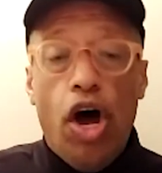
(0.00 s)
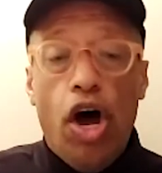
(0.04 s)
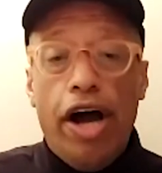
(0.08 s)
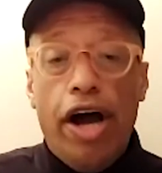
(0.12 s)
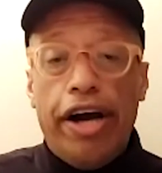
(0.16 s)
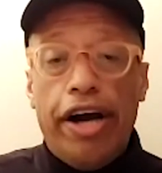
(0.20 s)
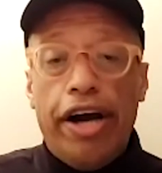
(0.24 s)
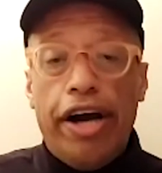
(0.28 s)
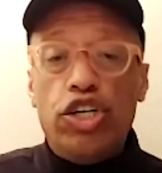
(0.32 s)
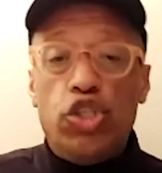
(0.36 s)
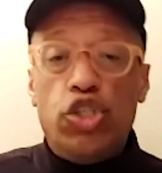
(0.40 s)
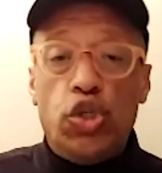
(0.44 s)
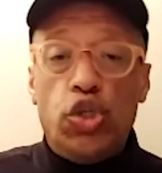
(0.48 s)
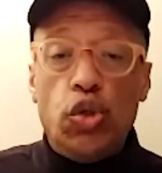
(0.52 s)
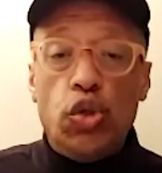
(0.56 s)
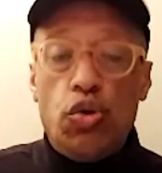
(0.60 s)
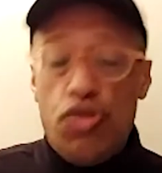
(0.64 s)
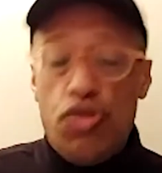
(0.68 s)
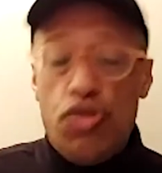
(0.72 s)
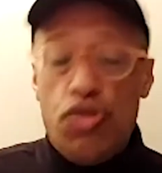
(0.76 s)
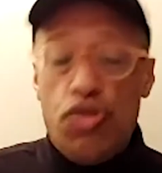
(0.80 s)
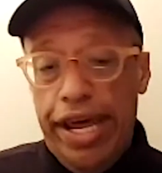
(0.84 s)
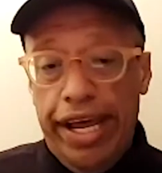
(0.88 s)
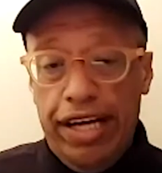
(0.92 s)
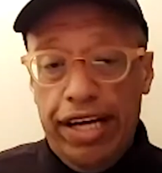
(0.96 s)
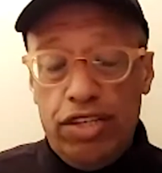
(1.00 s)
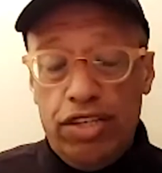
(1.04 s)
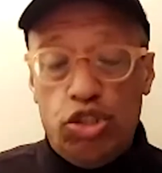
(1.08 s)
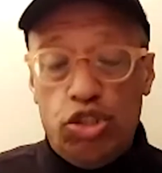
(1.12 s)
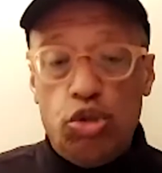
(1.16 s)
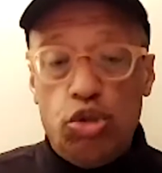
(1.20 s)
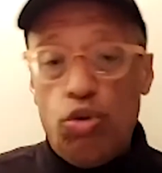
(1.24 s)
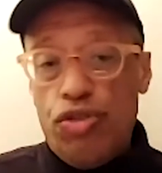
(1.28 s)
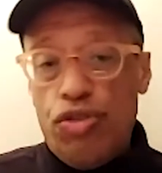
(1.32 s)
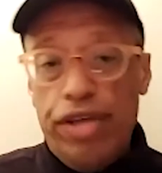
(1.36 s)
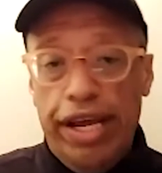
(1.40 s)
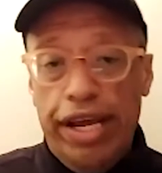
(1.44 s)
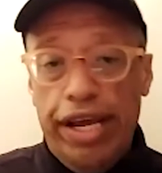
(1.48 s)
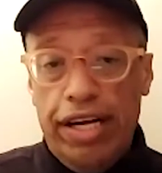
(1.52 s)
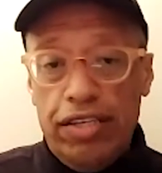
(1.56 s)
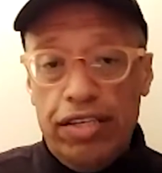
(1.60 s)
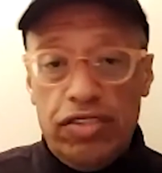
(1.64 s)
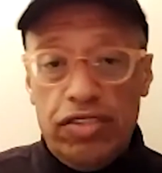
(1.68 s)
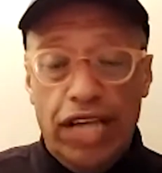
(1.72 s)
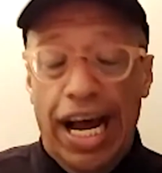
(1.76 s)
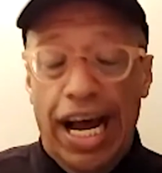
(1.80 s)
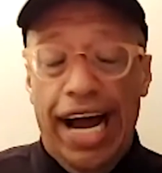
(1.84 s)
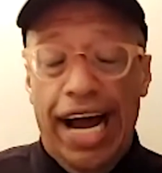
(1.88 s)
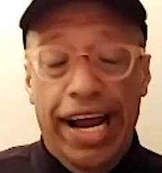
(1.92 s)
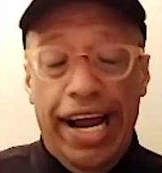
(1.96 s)
It's time
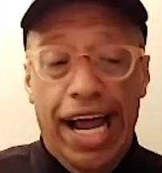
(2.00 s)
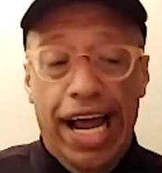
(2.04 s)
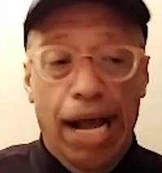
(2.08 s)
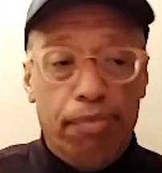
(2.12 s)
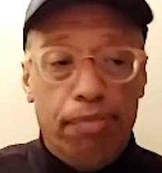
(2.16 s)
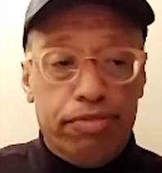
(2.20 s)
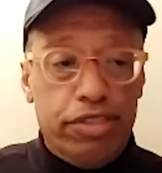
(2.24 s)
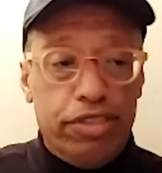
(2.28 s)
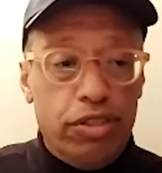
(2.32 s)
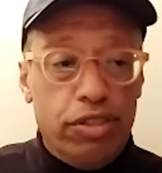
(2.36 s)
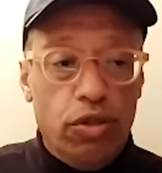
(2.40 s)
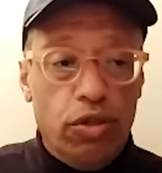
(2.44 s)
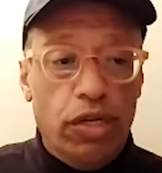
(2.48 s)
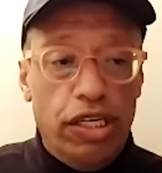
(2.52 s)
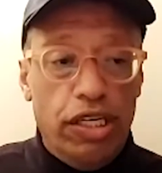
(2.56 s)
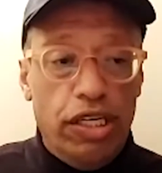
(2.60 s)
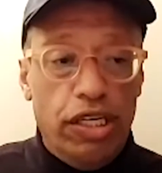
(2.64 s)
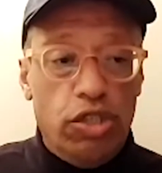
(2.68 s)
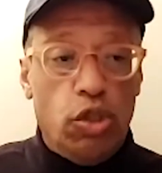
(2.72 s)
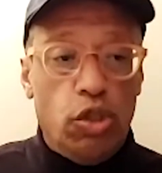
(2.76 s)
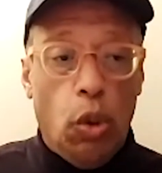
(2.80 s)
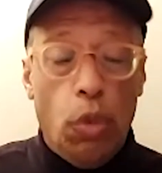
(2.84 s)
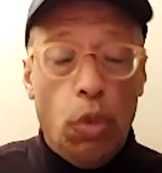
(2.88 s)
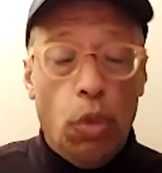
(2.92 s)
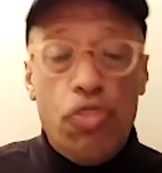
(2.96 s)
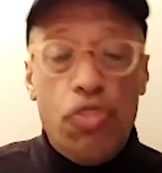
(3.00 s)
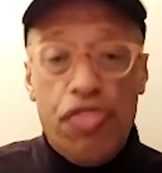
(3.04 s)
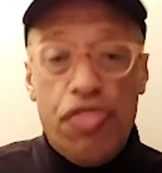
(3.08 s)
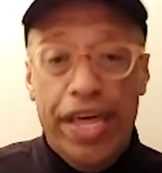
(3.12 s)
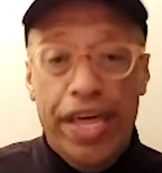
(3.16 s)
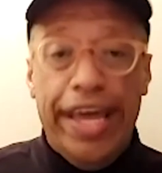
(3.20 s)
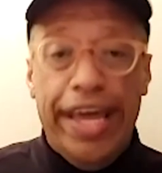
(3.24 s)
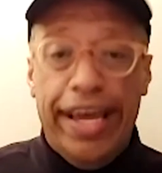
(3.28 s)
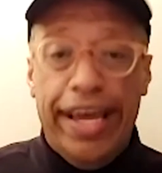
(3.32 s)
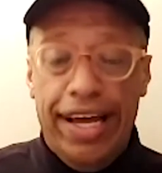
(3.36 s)
consuming, financially it's draining,